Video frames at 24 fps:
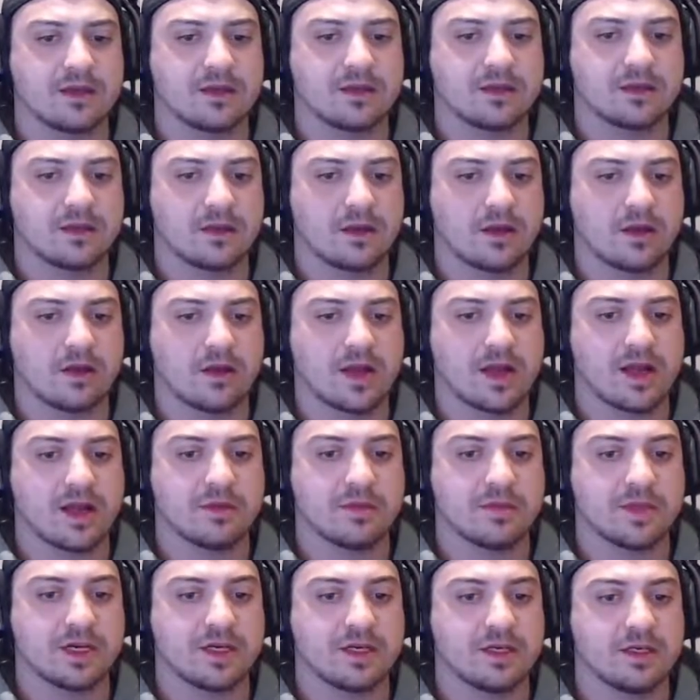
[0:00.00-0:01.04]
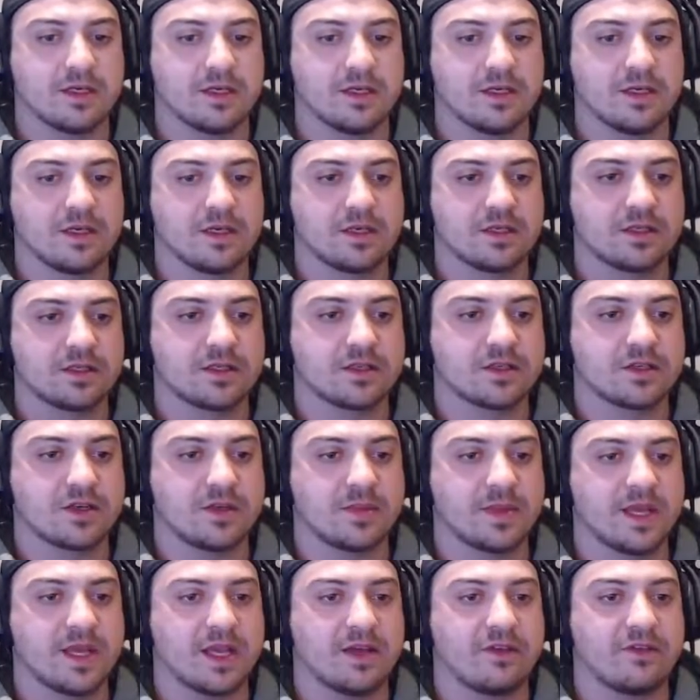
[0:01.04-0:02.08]
Light armor. So it's going
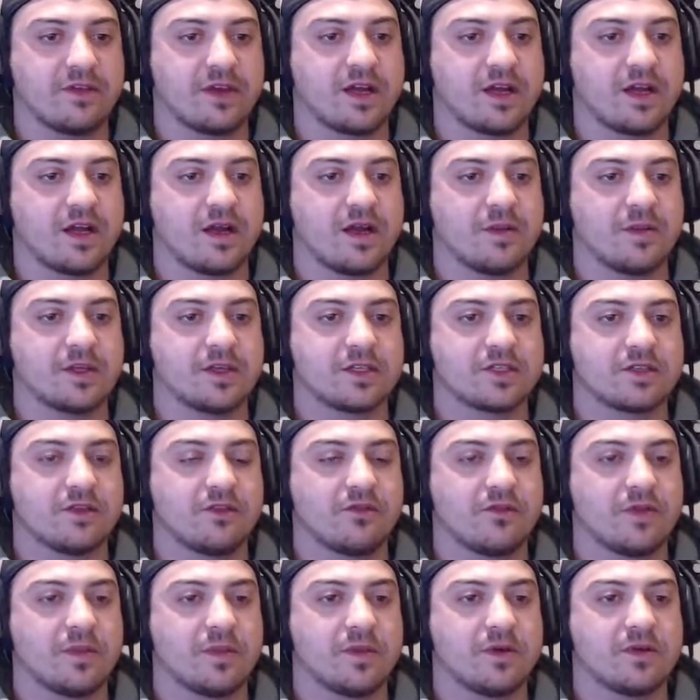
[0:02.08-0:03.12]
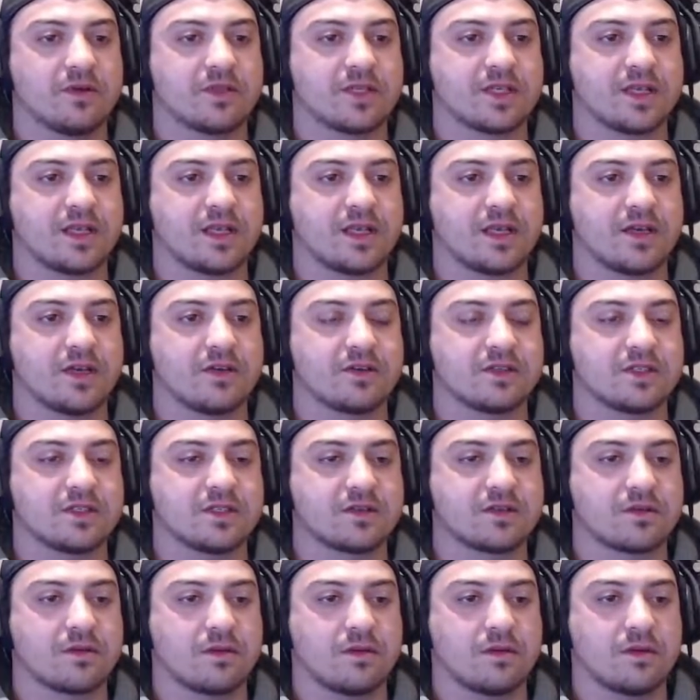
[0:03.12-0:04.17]
to be heavier armor. So if we build something
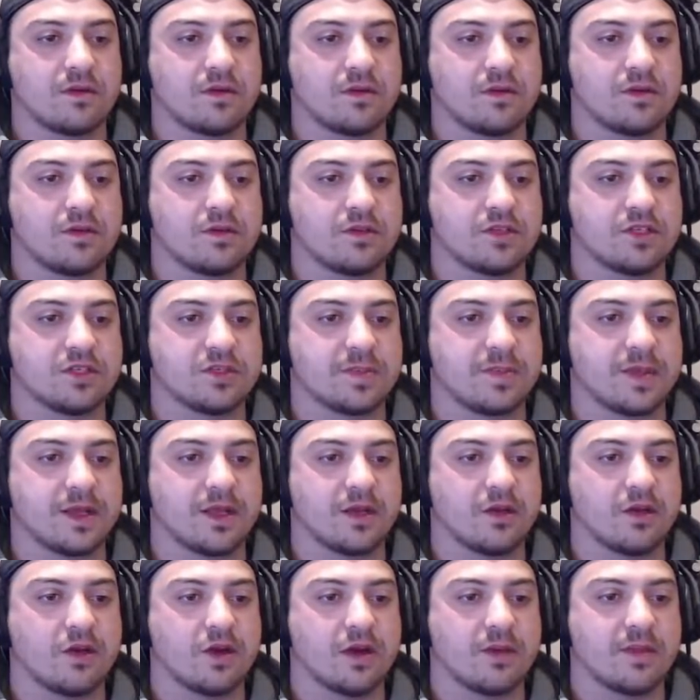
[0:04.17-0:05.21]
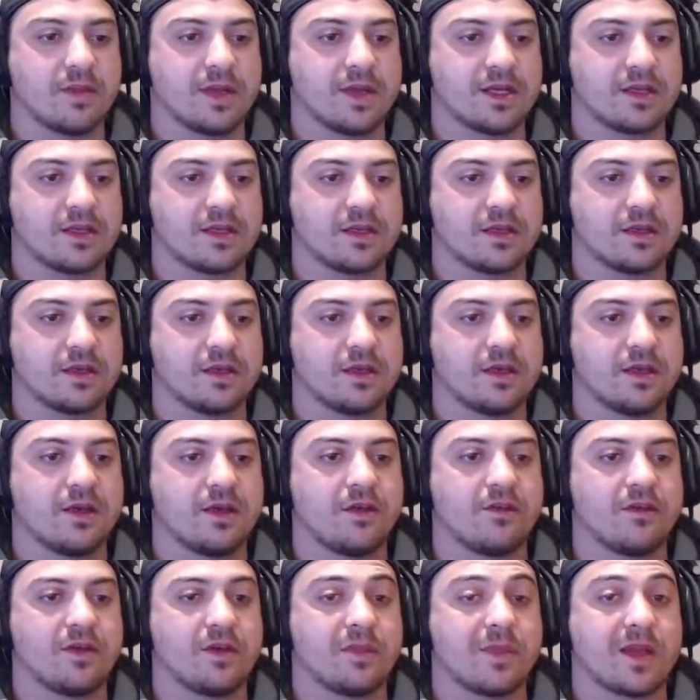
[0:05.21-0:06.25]
else, it'd just be a nightmare to
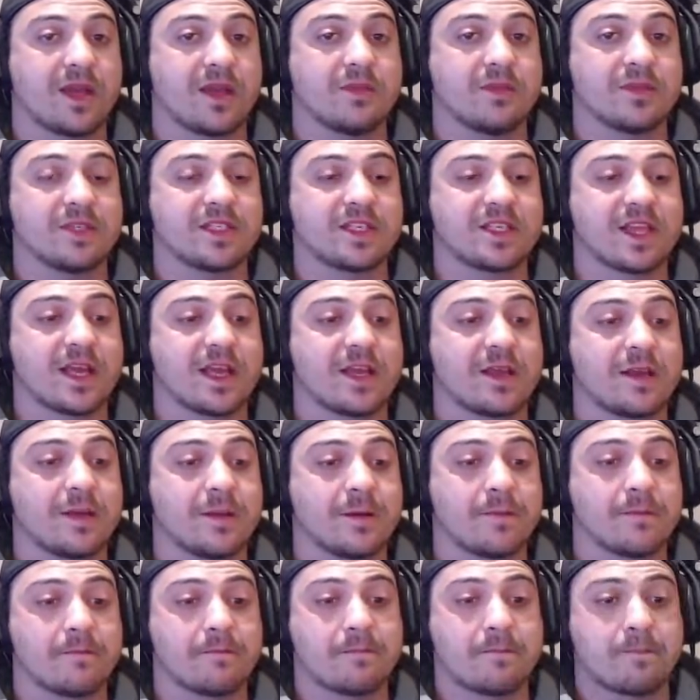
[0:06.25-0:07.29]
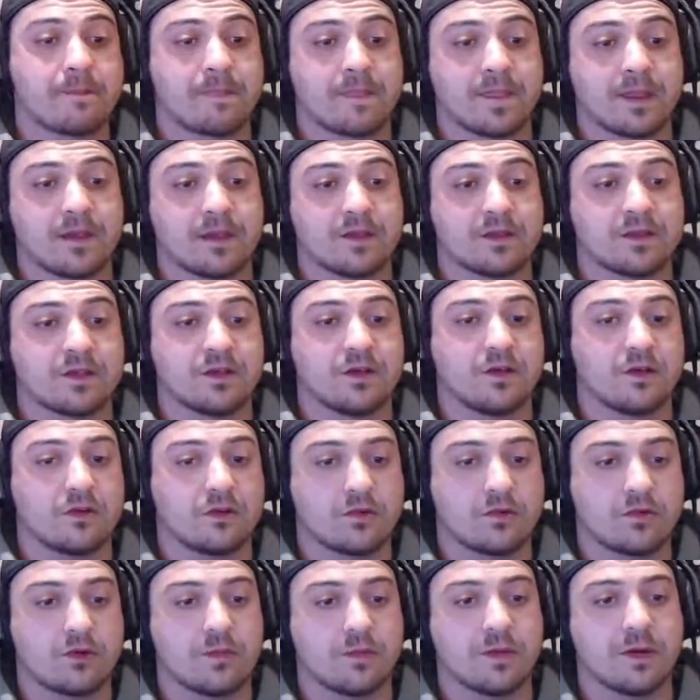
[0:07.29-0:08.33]
make a mistake. So
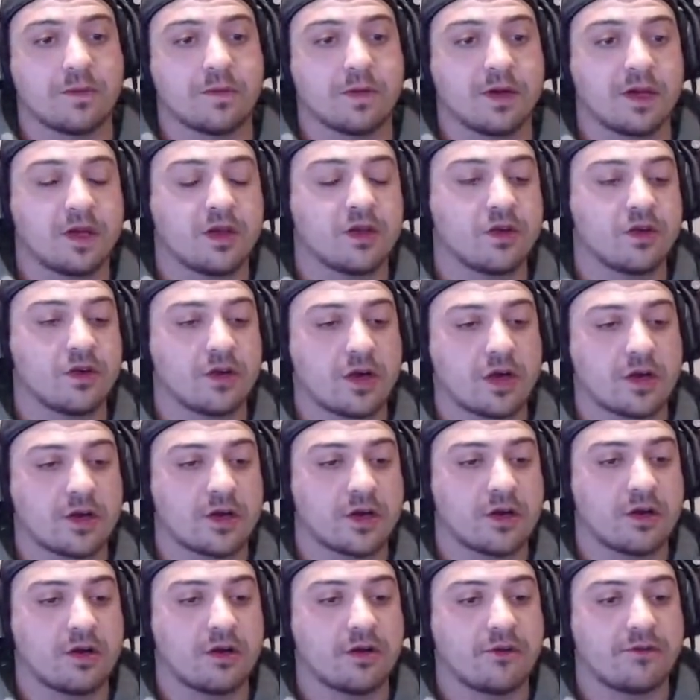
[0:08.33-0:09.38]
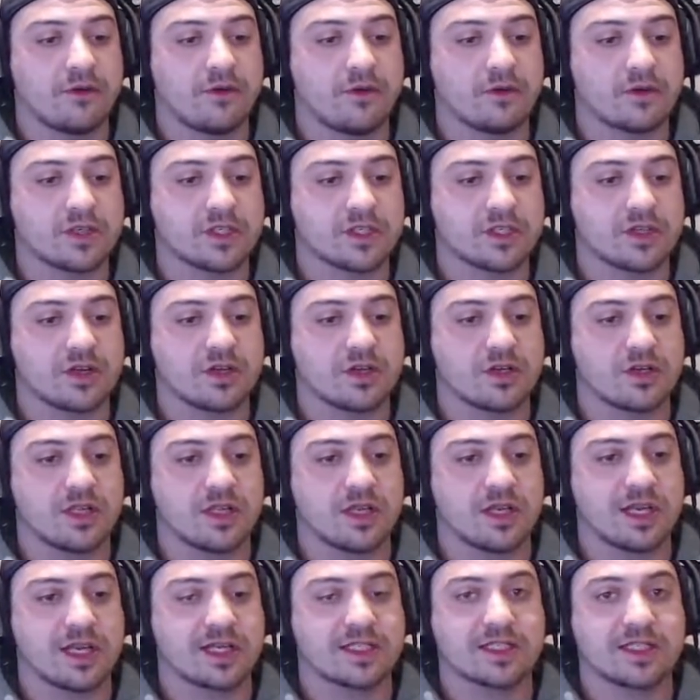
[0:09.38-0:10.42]
it could be pretty good. I don't know if I'll just go to the
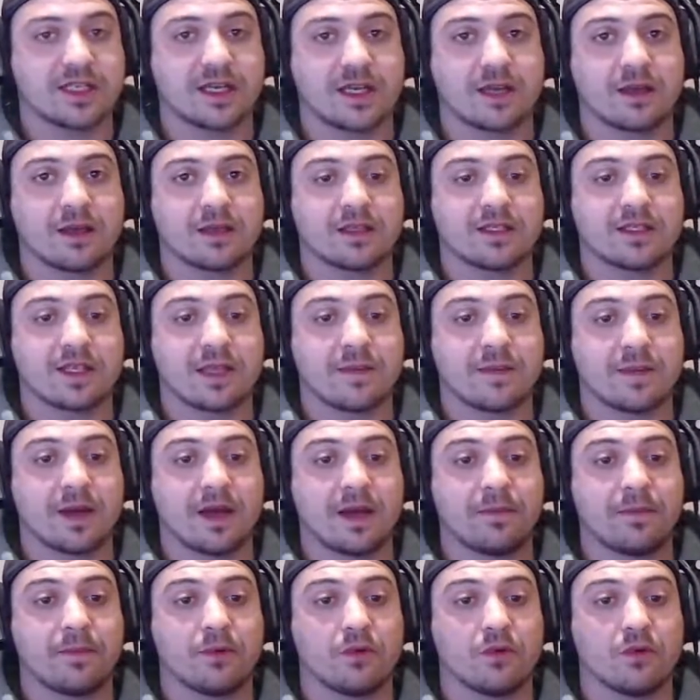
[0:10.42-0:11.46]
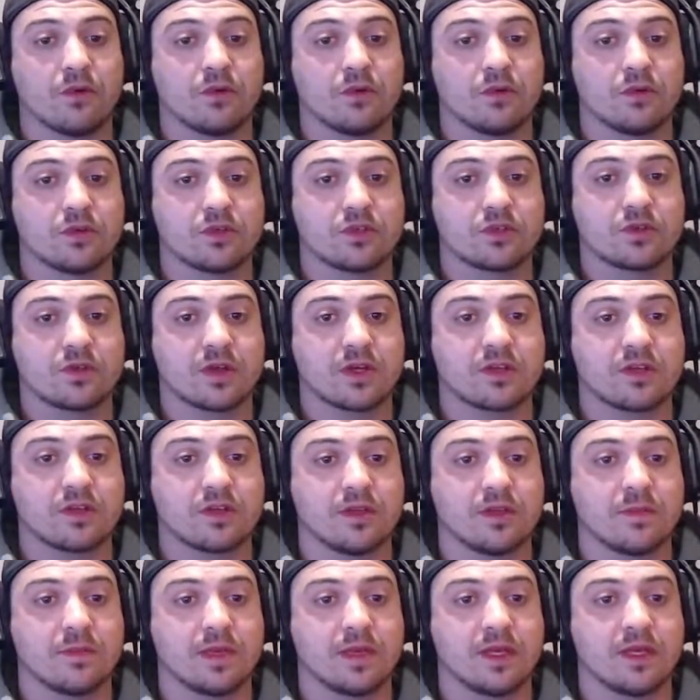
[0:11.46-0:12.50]
next step up or straight to
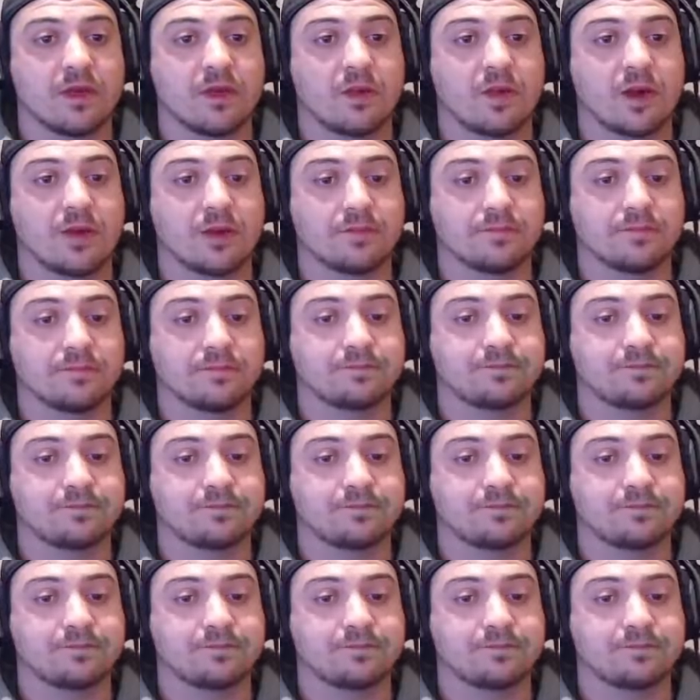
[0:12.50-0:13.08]
the bigger one.